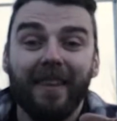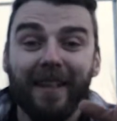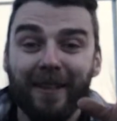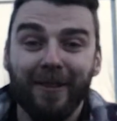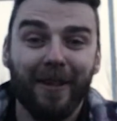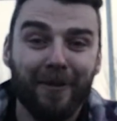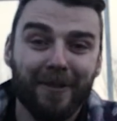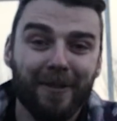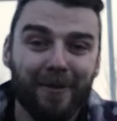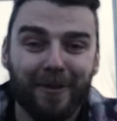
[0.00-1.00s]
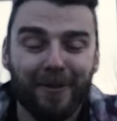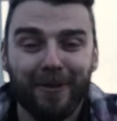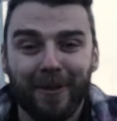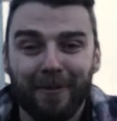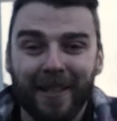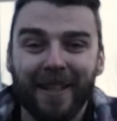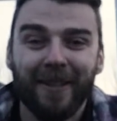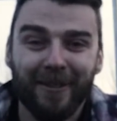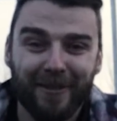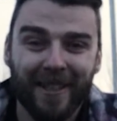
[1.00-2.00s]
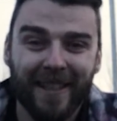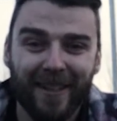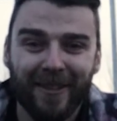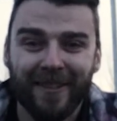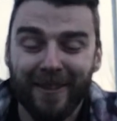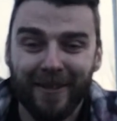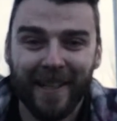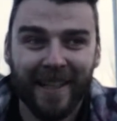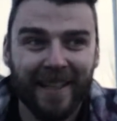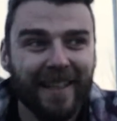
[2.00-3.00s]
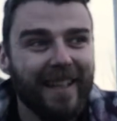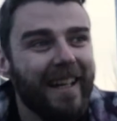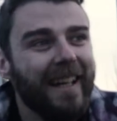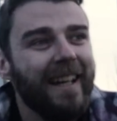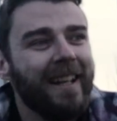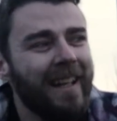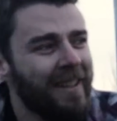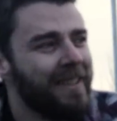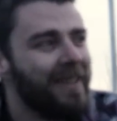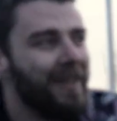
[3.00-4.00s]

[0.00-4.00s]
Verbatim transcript: Thank you ever so much for joining me, and hopefully I'll see you again next